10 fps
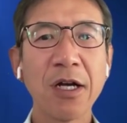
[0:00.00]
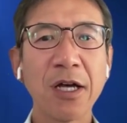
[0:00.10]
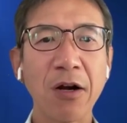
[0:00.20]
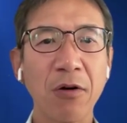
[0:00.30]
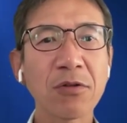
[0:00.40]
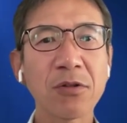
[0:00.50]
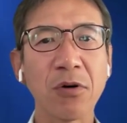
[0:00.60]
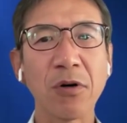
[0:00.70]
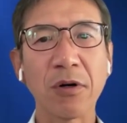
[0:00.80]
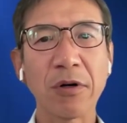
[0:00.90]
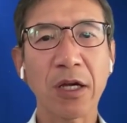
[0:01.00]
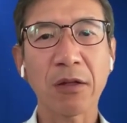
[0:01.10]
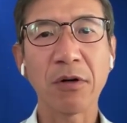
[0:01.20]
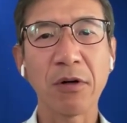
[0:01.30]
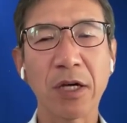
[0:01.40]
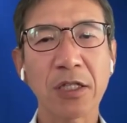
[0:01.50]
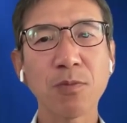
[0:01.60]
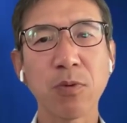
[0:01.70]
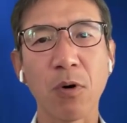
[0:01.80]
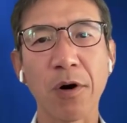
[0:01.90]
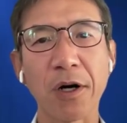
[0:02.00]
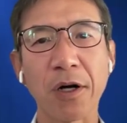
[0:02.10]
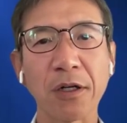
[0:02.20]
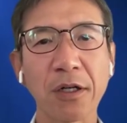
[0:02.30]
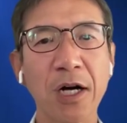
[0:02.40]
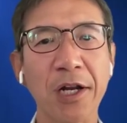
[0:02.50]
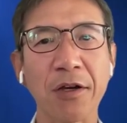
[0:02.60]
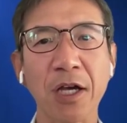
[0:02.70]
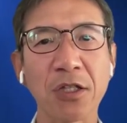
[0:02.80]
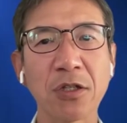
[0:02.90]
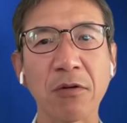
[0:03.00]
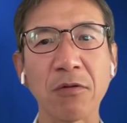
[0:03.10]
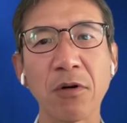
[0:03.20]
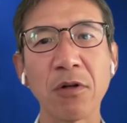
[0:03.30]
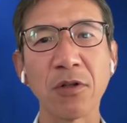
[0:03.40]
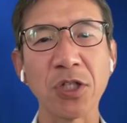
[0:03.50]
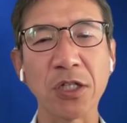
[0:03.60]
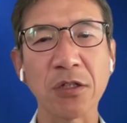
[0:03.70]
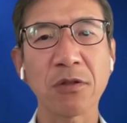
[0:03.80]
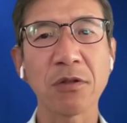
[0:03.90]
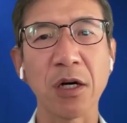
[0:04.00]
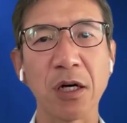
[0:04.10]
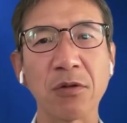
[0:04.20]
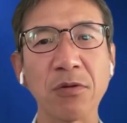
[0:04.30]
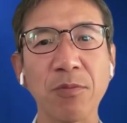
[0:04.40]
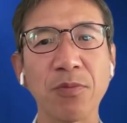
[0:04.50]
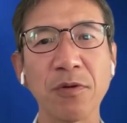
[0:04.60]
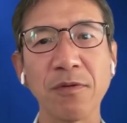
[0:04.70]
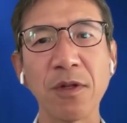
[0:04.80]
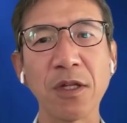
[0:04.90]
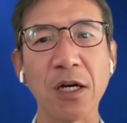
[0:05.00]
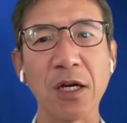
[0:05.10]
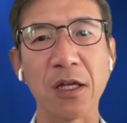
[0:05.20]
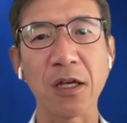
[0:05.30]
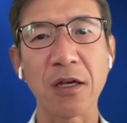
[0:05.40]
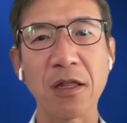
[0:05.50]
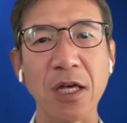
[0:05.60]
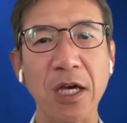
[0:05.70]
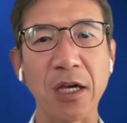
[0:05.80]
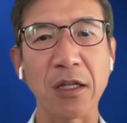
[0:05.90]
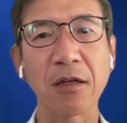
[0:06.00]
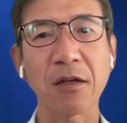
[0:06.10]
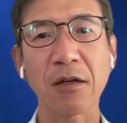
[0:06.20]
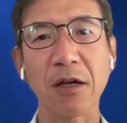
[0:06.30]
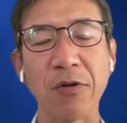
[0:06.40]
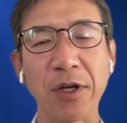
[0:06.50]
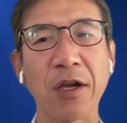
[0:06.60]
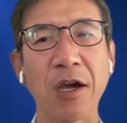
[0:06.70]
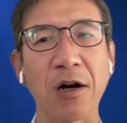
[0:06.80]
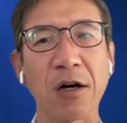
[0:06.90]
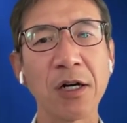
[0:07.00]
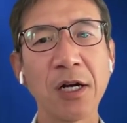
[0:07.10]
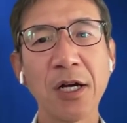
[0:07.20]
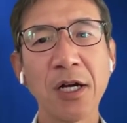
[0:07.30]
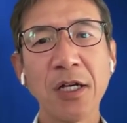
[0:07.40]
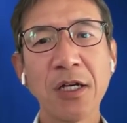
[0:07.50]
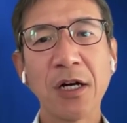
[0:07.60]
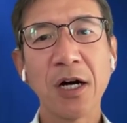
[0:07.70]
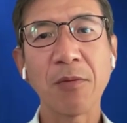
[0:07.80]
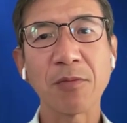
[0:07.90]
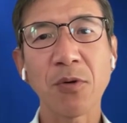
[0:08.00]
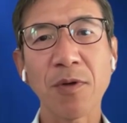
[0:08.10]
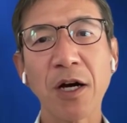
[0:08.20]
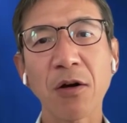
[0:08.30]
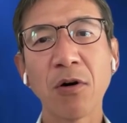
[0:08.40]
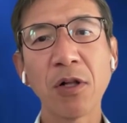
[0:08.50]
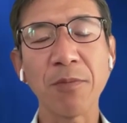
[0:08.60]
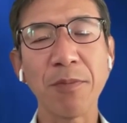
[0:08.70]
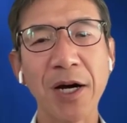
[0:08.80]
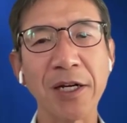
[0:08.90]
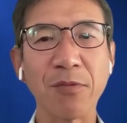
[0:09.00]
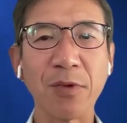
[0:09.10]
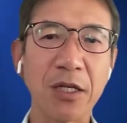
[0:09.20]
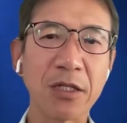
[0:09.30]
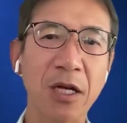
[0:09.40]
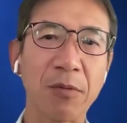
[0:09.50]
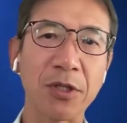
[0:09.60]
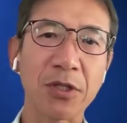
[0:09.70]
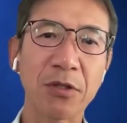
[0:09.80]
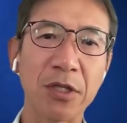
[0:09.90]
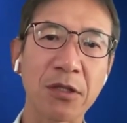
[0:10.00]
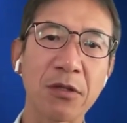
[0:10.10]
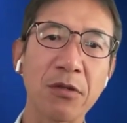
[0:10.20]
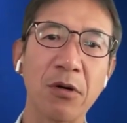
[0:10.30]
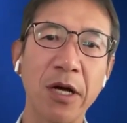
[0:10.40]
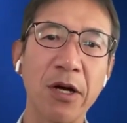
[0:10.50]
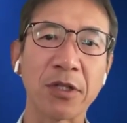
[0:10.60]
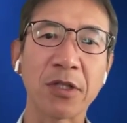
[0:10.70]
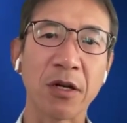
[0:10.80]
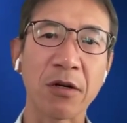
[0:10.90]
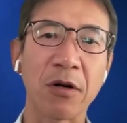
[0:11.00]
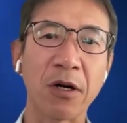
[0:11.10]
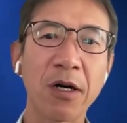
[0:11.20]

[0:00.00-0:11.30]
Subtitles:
and also explore cutting edge technologies to improve the aortic care. So with that goal in mind, we established this aortic center.